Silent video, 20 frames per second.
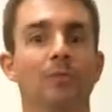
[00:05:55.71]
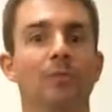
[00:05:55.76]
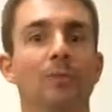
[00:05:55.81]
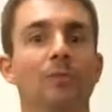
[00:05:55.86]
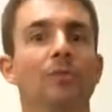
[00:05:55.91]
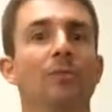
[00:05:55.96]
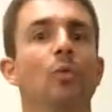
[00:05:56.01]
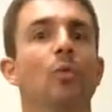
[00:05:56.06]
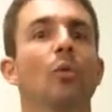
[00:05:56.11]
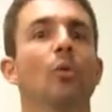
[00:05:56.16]

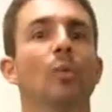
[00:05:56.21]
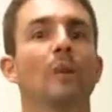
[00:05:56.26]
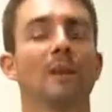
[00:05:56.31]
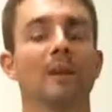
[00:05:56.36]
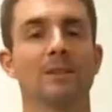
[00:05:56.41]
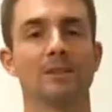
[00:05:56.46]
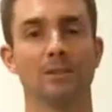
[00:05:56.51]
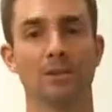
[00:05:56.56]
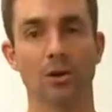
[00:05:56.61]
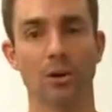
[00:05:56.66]
before we
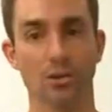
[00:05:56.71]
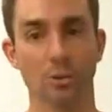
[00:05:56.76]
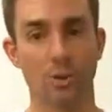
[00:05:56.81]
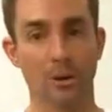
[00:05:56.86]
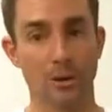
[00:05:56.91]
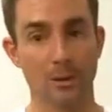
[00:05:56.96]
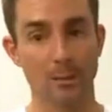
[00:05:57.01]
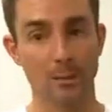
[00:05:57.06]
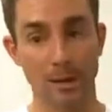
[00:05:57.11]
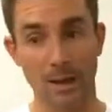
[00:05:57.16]
can start
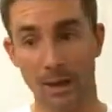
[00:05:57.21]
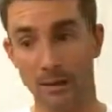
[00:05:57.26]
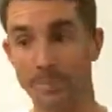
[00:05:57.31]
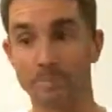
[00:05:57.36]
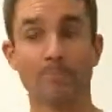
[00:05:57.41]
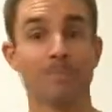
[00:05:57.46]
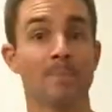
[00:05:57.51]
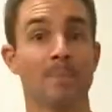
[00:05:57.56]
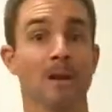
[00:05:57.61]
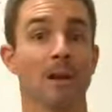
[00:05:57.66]
worrying
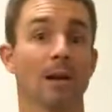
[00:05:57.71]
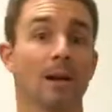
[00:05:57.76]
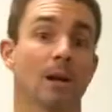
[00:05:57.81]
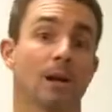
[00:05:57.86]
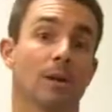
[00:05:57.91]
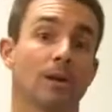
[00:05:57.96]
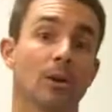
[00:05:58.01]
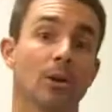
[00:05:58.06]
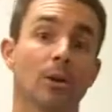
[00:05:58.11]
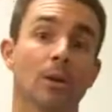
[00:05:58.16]
about
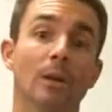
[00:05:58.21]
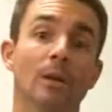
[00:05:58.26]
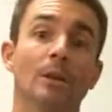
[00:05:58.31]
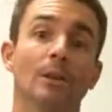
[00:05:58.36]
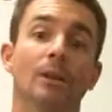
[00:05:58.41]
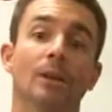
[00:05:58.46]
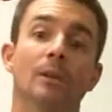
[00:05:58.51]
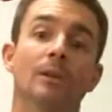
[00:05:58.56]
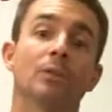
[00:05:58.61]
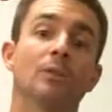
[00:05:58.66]

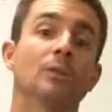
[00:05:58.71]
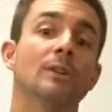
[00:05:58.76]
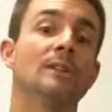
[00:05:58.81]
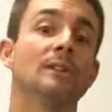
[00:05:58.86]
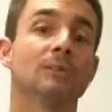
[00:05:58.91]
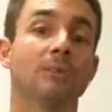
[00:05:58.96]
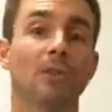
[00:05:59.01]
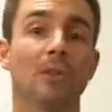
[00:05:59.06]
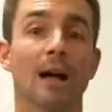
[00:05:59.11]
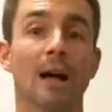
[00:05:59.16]

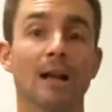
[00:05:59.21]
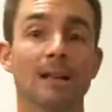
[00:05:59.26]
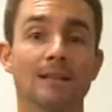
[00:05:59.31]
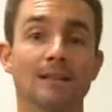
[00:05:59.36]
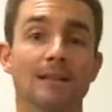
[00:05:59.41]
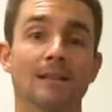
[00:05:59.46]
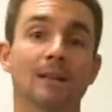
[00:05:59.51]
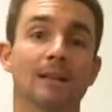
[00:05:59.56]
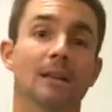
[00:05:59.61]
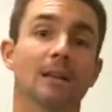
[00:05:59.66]
increased
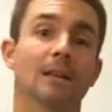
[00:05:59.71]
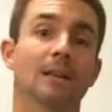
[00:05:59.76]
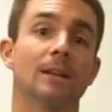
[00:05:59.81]
velocity.